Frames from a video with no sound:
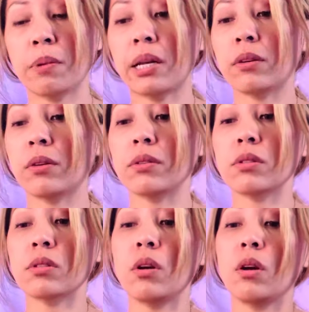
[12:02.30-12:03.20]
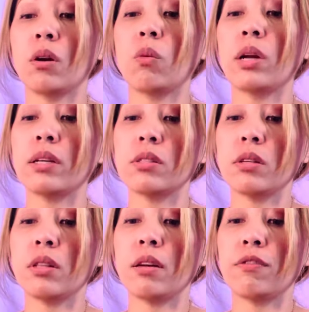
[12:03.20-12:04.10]
Pentacles. What else
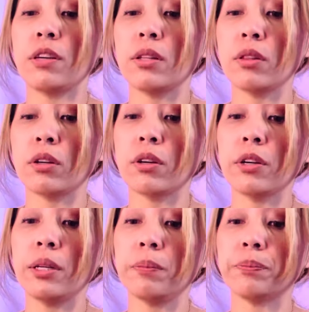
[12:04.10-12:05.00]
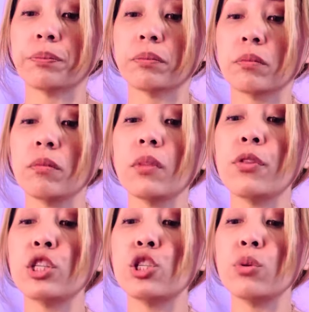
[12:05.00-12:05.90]
do they feel in the current?
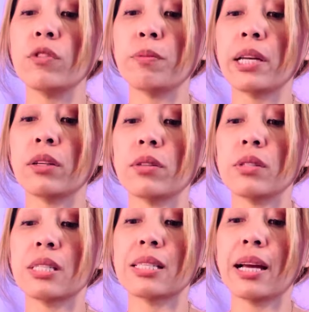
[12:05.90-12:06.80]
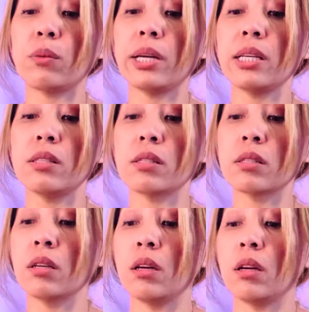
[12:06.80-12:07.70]
The Two of Pentacles
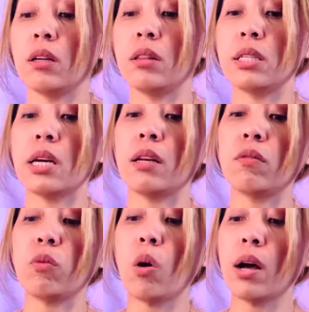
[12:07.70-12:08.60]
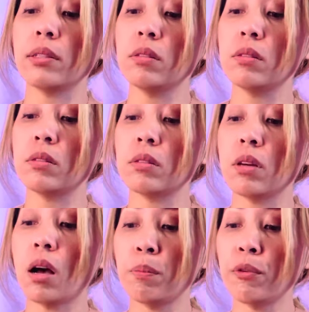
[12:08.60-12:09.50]
sideways, the Ten of Wands
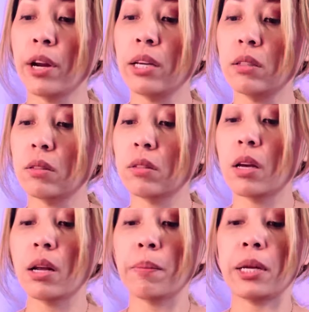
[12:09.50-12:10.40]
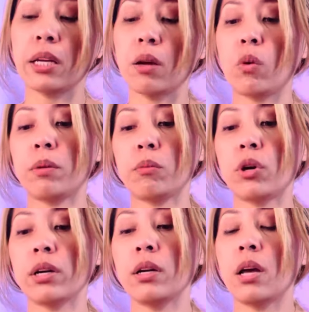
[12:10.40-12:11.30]
upright, and I'm going to get one
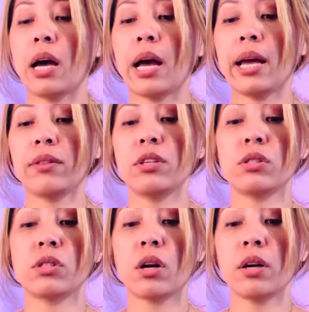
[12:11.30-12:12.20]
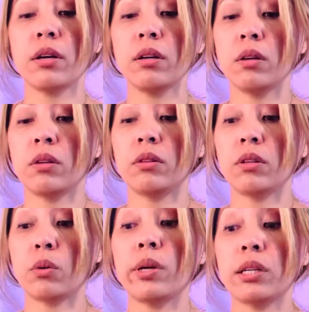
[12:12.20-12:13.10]
more. I had the Star, the
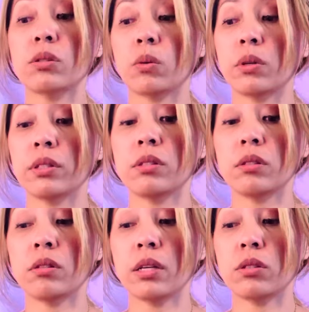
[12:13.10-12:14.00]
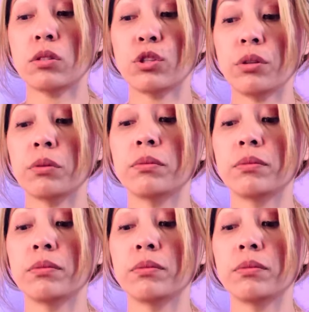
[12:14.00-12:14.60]
Queen of Swords, that's true